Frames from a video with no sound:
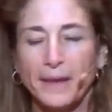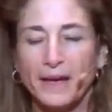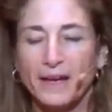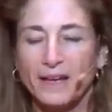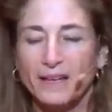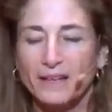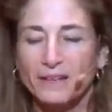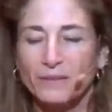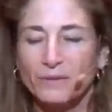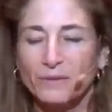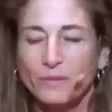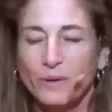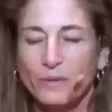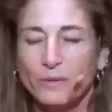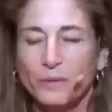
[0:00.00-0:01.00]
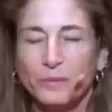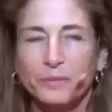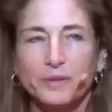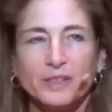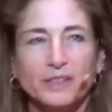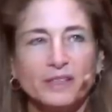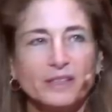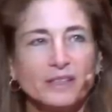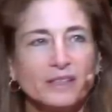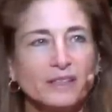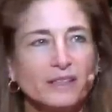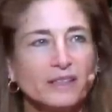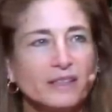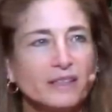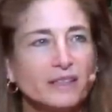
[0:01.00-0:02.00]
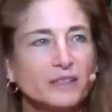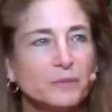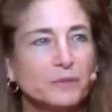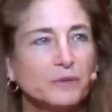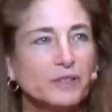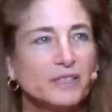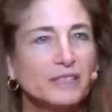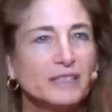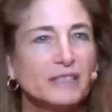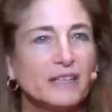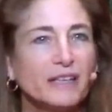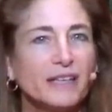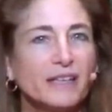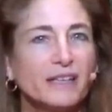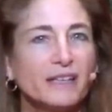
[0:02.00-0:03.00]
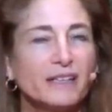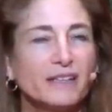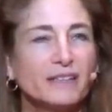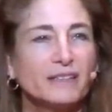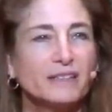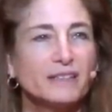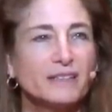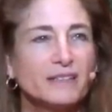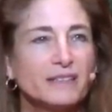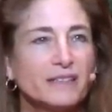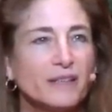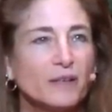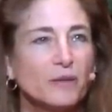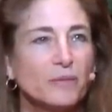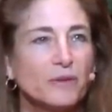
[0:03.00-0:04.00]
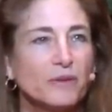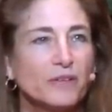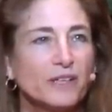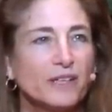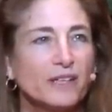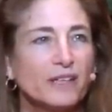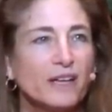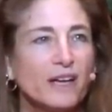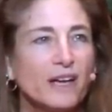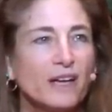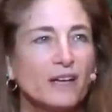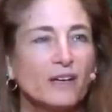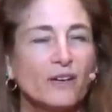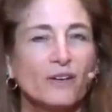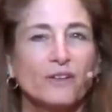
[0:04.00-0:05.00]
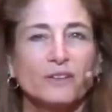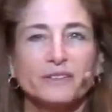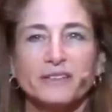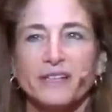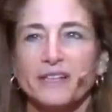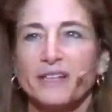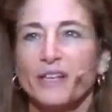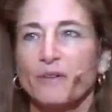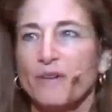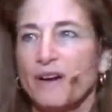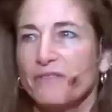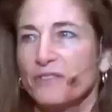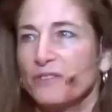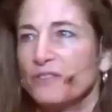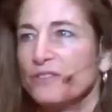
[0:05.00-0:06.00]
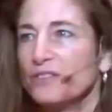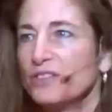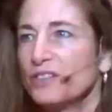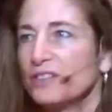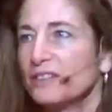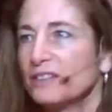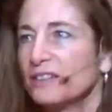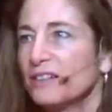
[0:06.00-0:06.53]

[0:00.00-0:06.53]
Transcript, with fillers: And what we'll be exploring tonight is a ceremony called Taking Refuge.